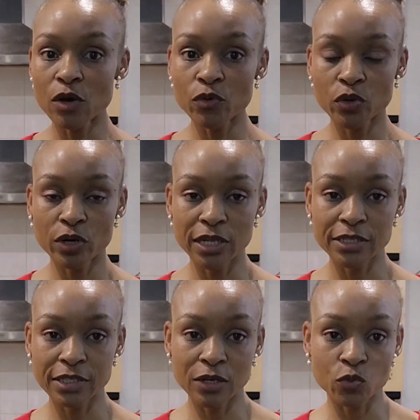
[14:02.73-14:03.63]
we're gonna
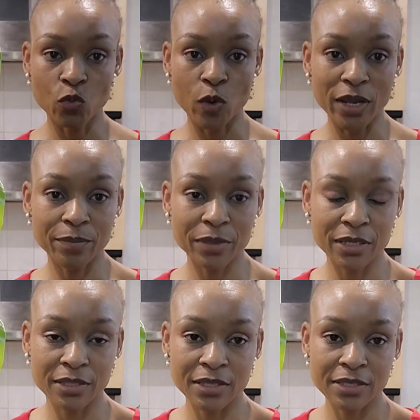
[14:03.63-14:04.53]
start
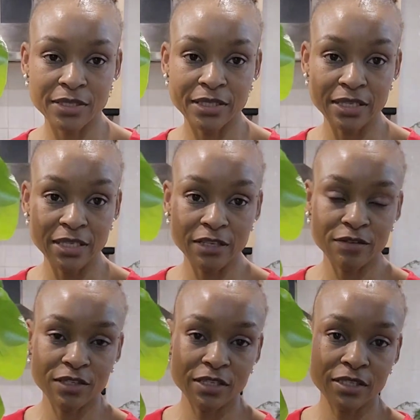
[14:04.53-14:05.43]
wiping these
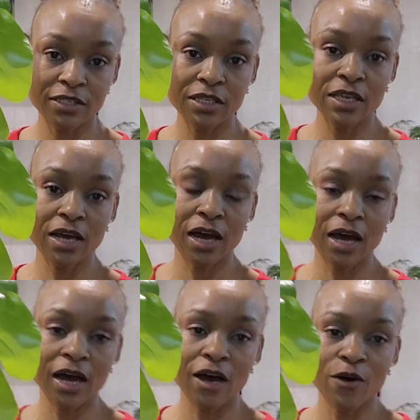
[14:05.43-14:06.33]
leaves and see
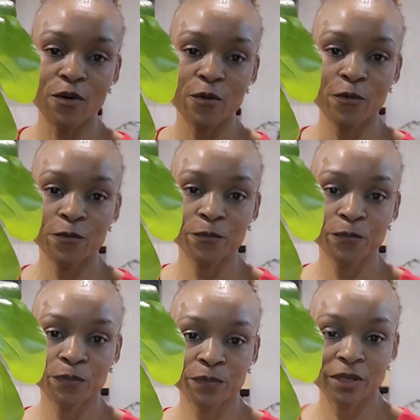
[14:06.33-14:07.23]
how
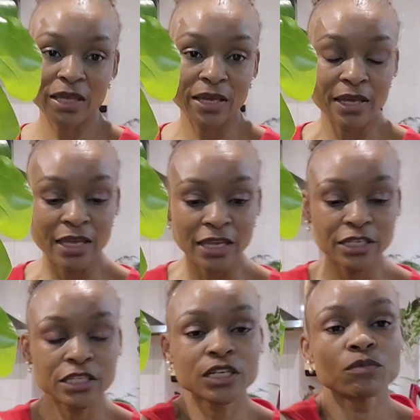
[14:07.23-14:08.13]

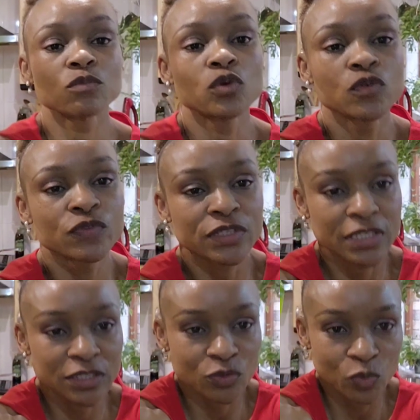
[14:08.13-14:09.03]
it removes
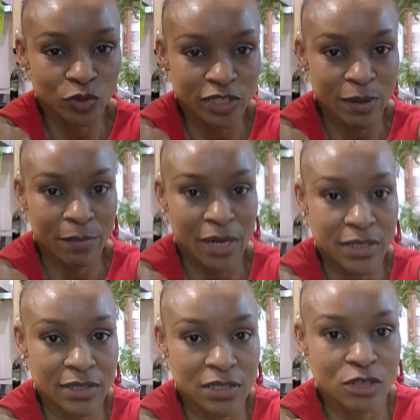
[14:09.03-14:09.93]
these
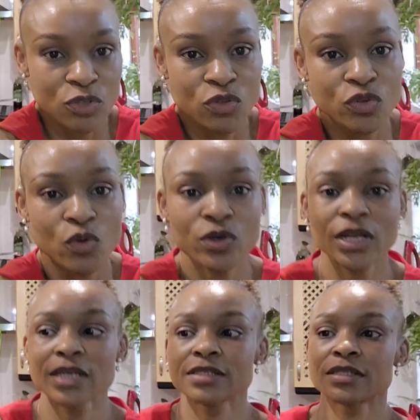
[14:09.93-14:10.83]
watermarks so
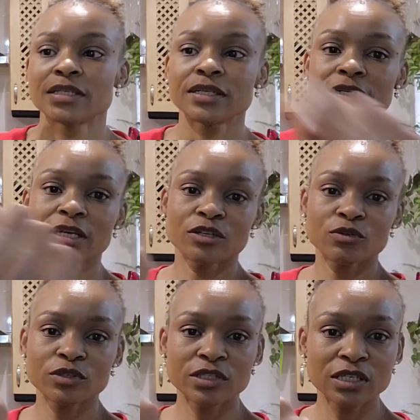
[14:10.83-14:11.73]
nicely. Can
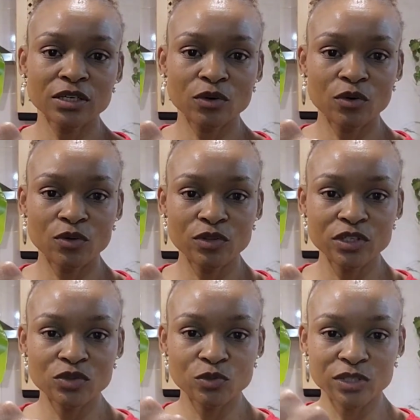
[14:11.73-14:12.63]
you see all
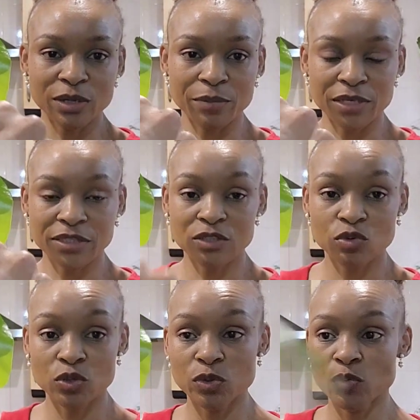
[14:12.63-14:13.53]
these watermarks? That's
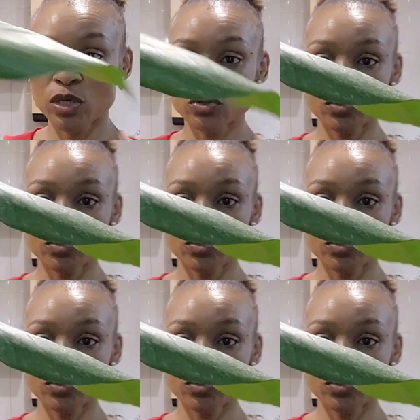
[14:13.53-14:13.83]
what we want